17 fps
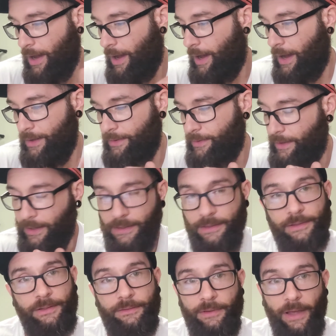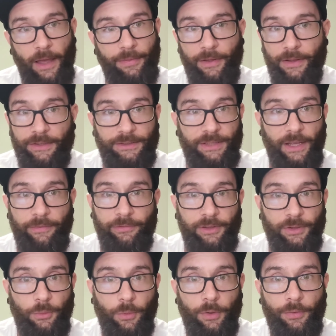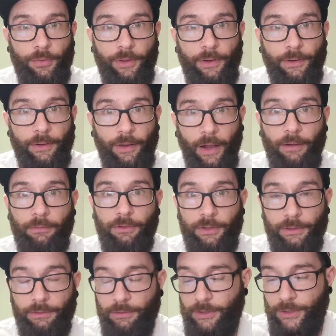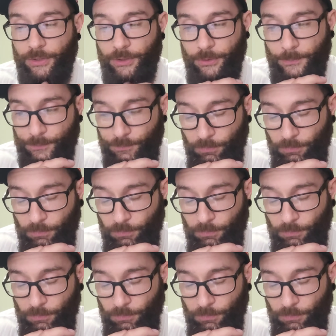I think it's definitely worth it. I really do.